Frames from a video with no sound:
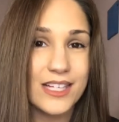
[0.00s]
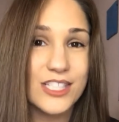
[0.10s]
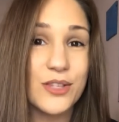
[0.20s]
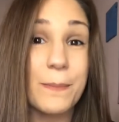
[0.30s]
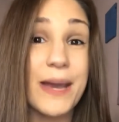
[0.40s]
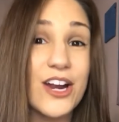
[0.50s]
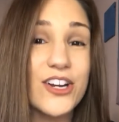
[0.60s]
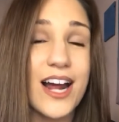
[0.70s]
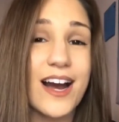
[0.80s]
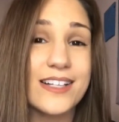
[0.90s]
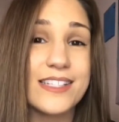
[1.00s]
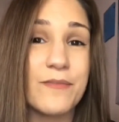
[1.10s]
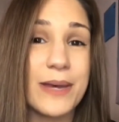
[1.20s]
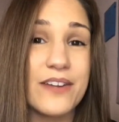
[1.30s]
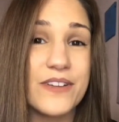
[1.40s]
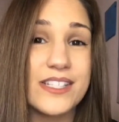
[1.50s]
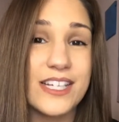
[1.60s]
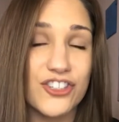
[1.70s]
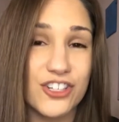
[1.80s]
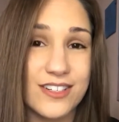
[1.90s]
So the paradox of
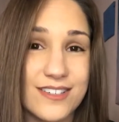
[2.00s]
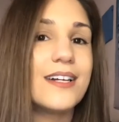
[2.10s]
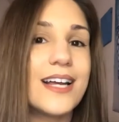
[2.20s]
manifestation